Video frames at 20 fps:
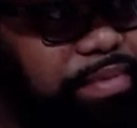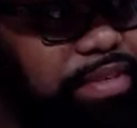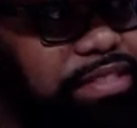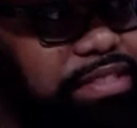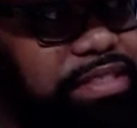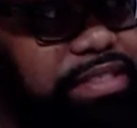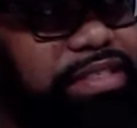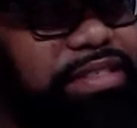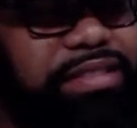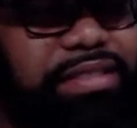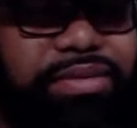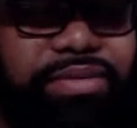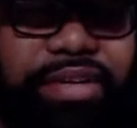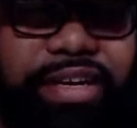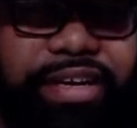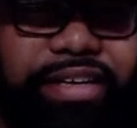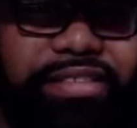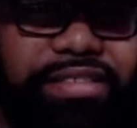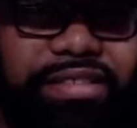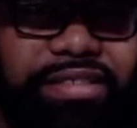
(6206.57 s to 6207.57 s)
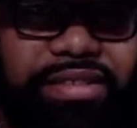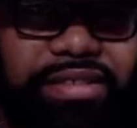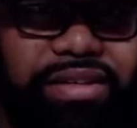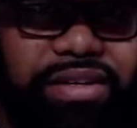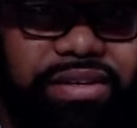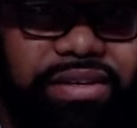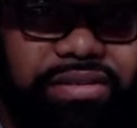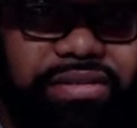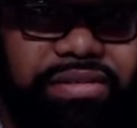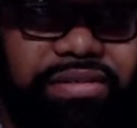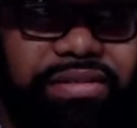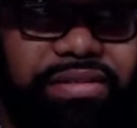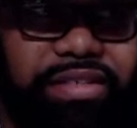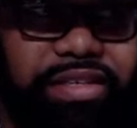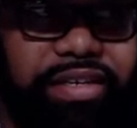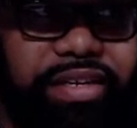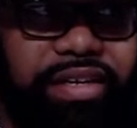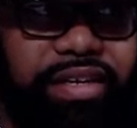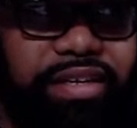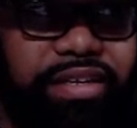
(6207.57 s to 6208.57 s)
into this with AZ to know,
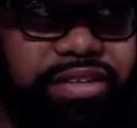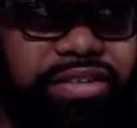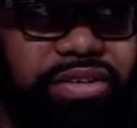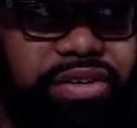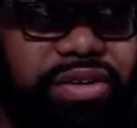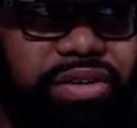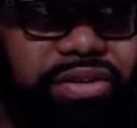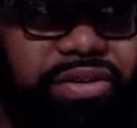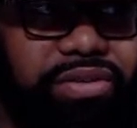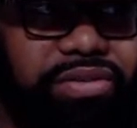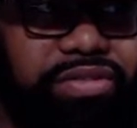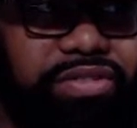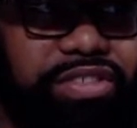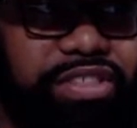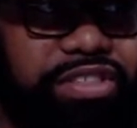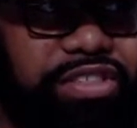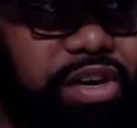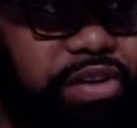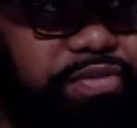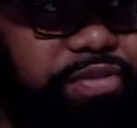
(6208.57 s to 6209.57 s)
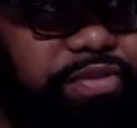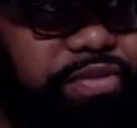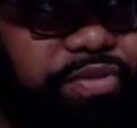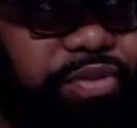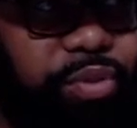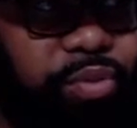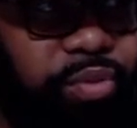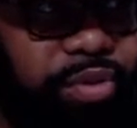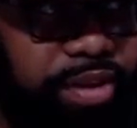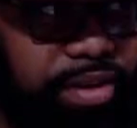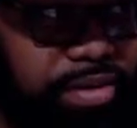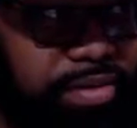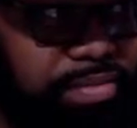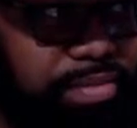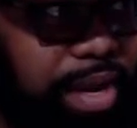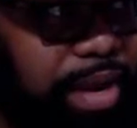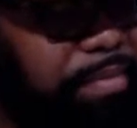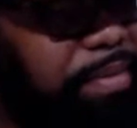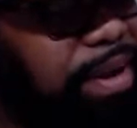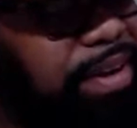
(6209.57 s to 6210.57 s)
just off of a whim. I'm not